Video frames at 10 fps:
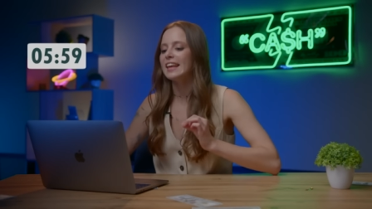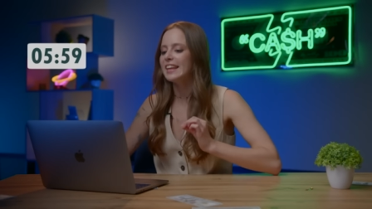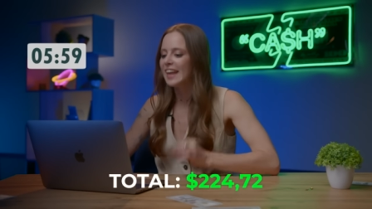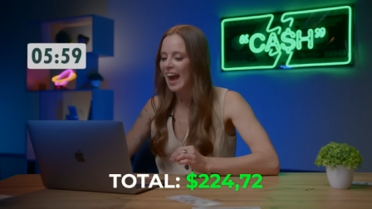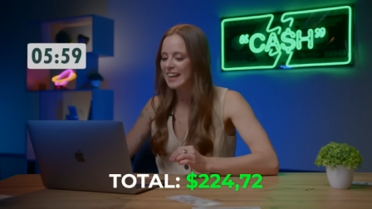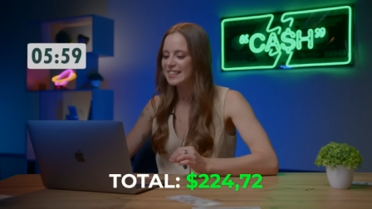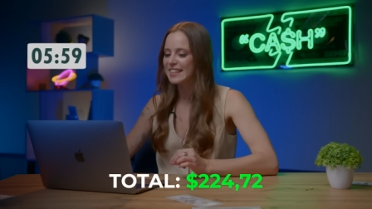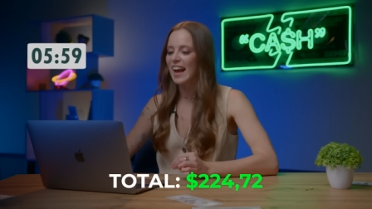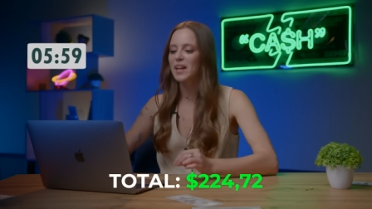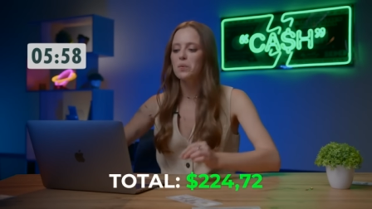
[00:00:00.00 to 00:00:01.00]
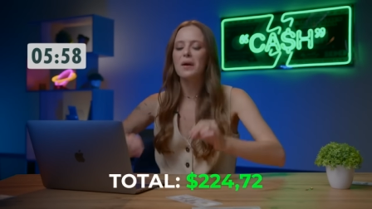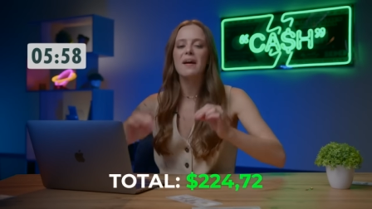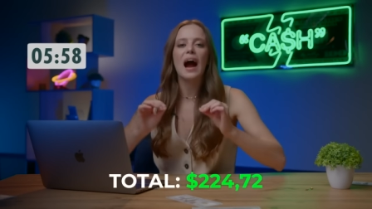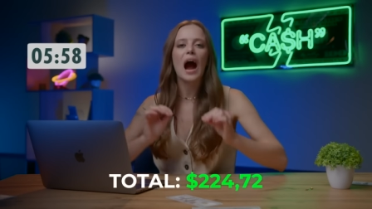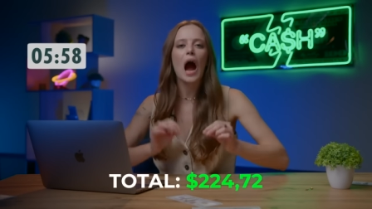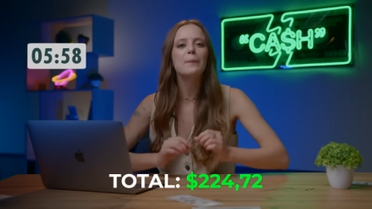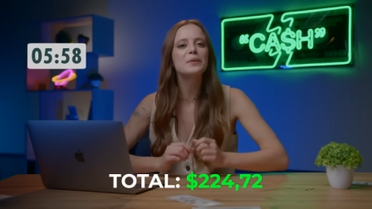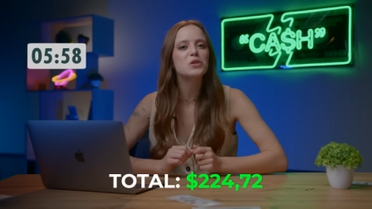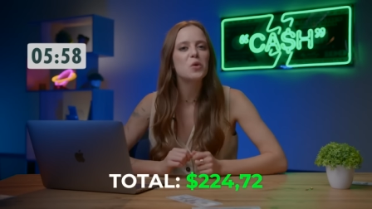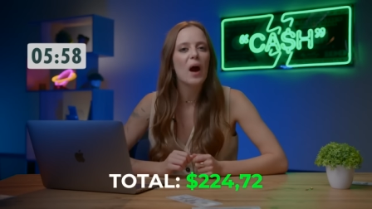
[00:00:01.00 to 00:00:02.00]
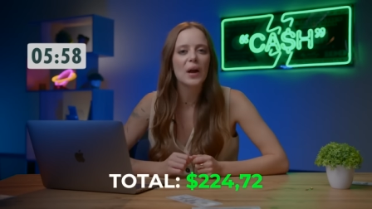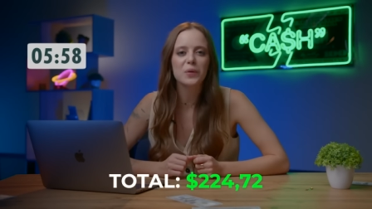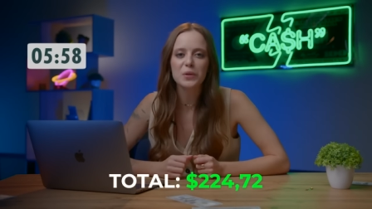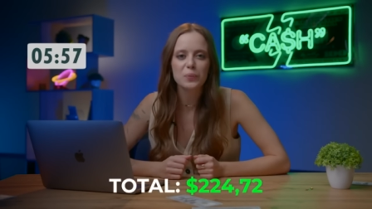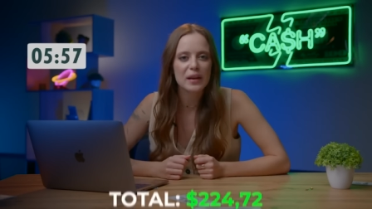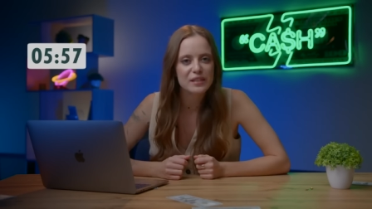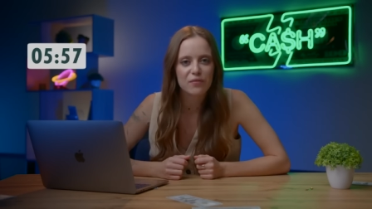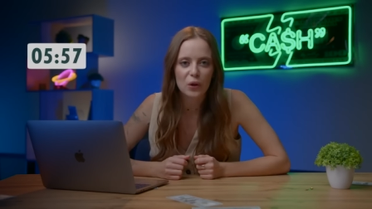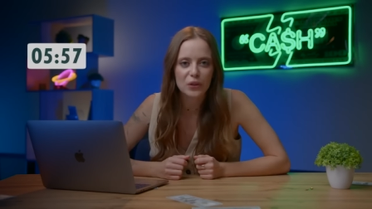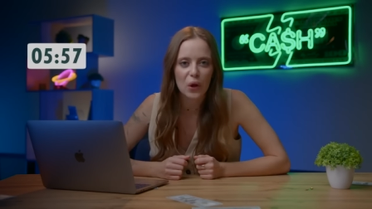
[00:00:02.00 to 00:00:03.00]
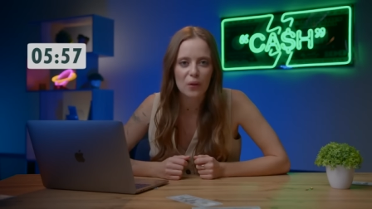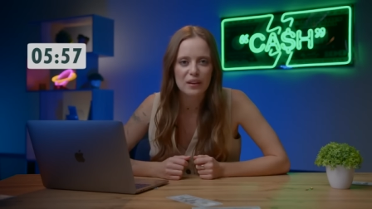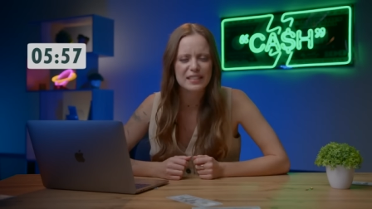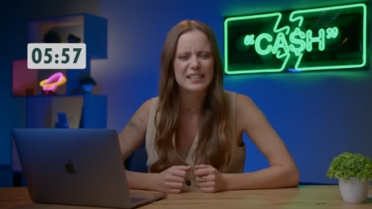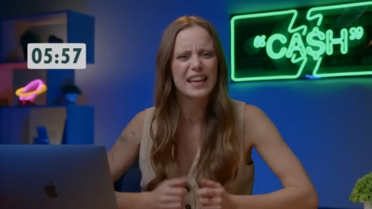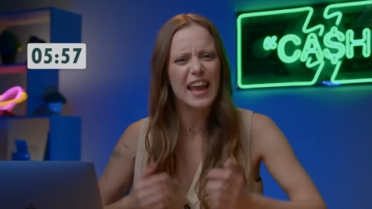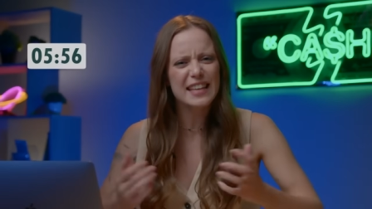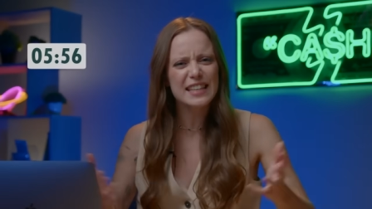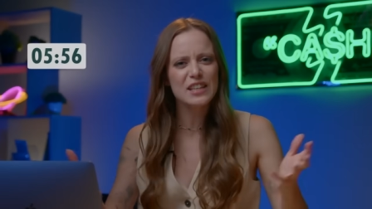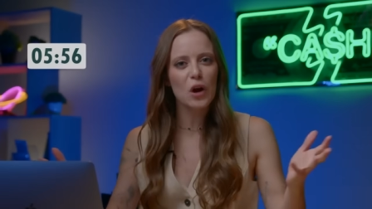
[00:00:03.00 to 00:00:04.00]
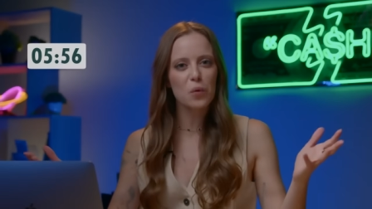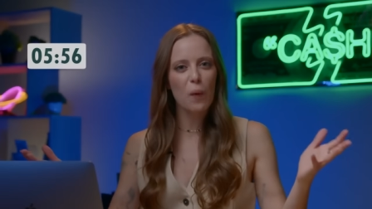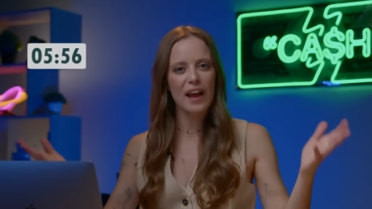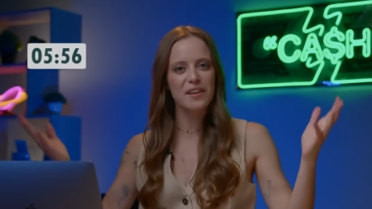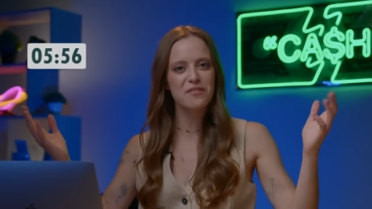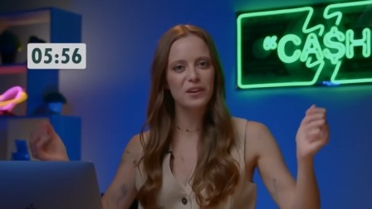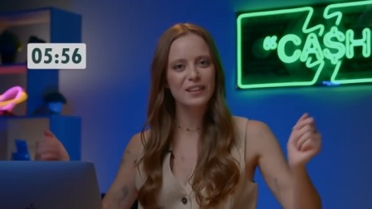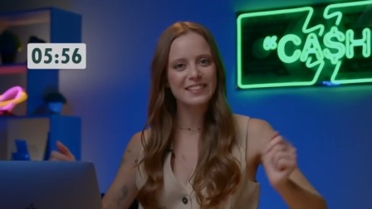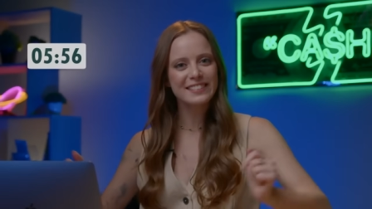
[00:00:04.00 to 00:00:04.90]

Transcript: Yes, and we are up to $124. Is it not wonderful?